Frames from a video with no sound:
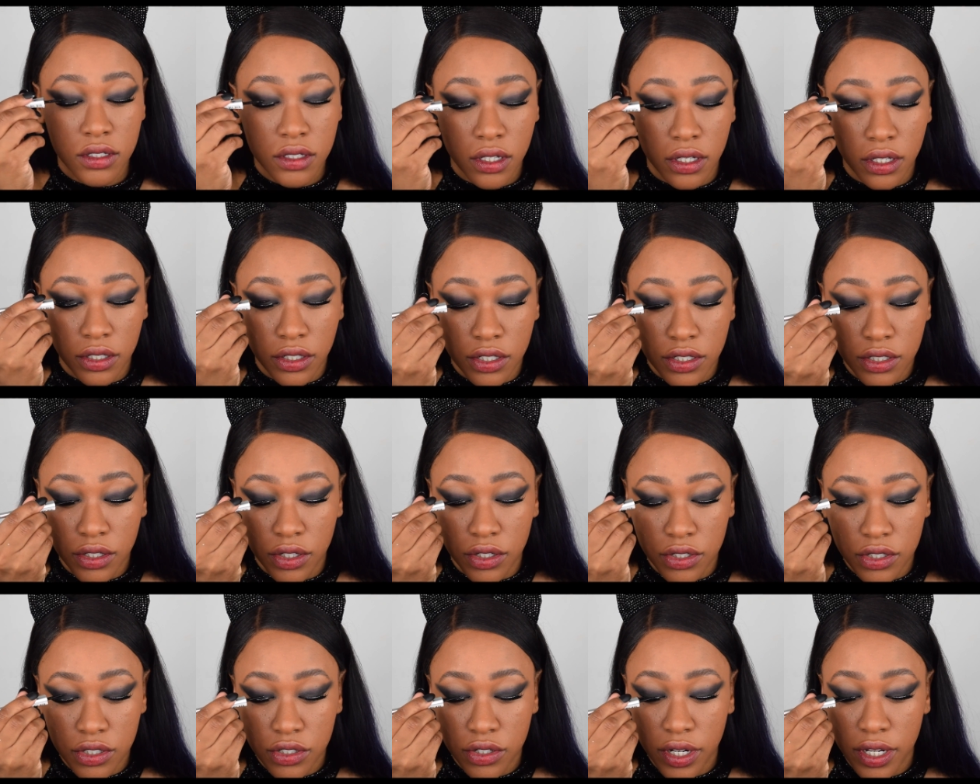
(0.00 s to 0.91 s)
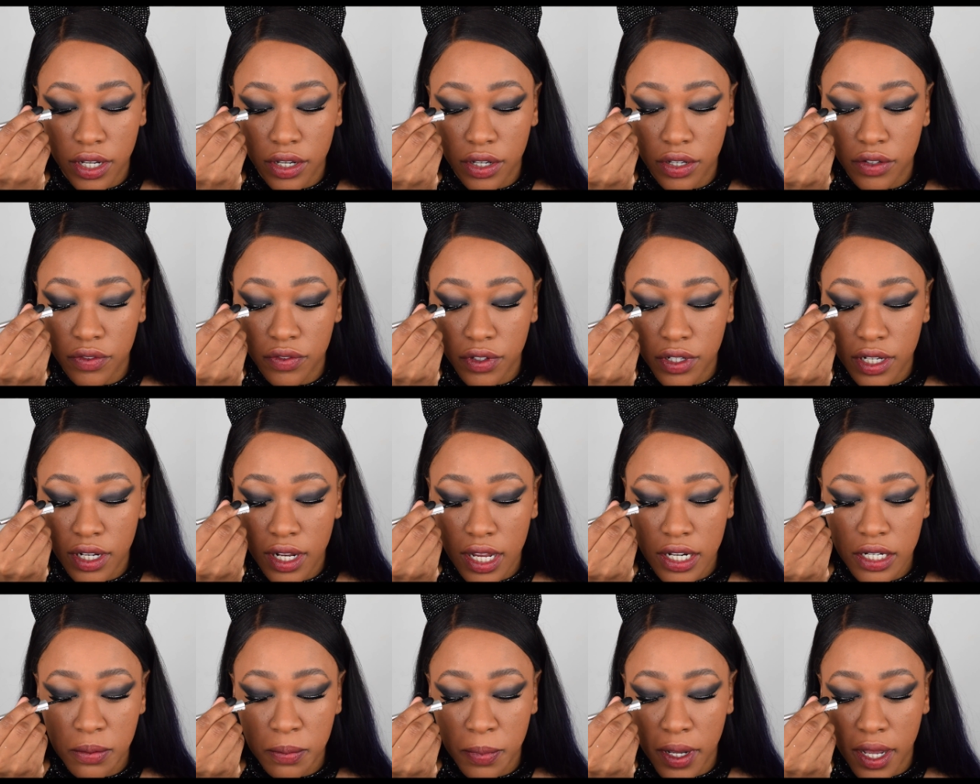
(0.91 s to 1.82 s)
So you just go straight over the
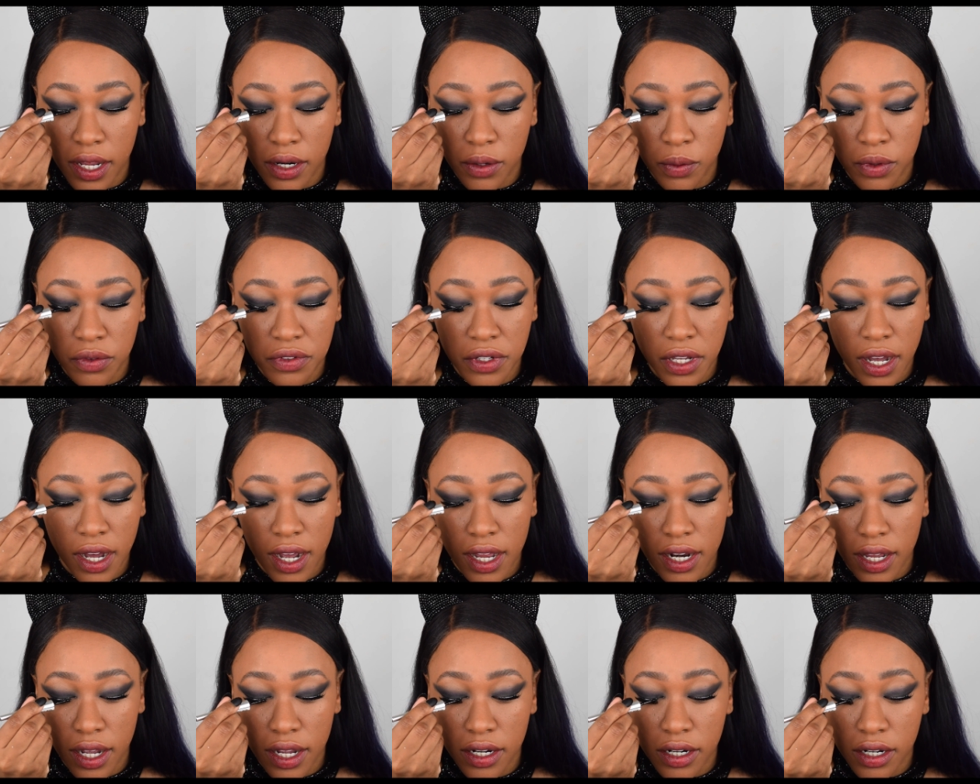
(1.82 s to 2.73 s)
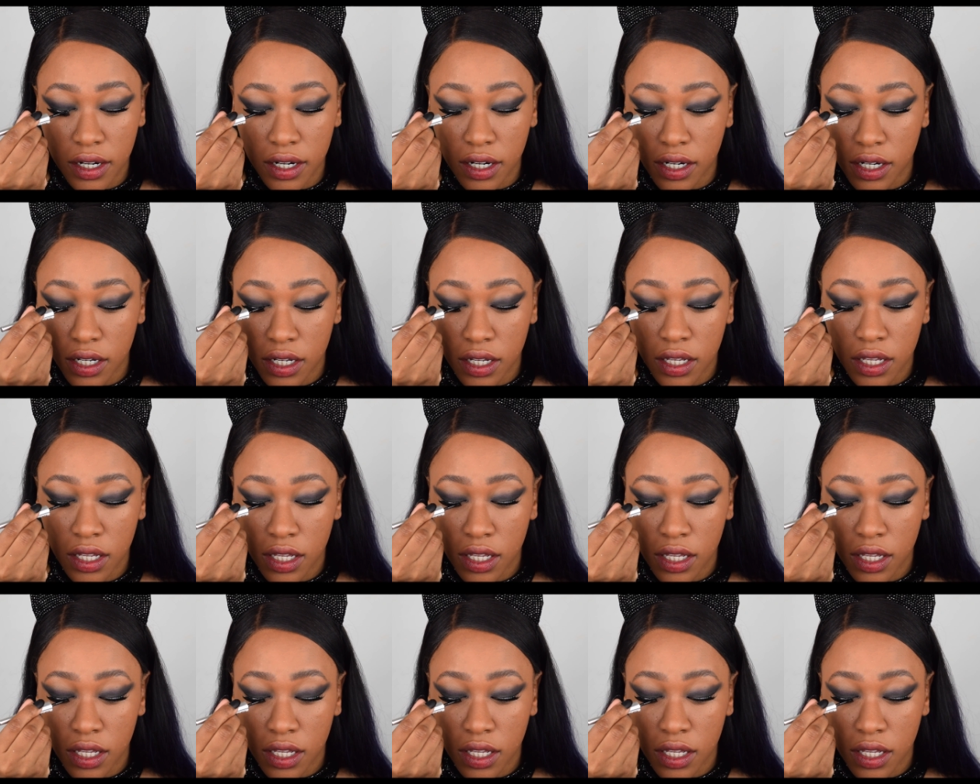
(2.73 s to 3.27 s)
lash band with the eyeliner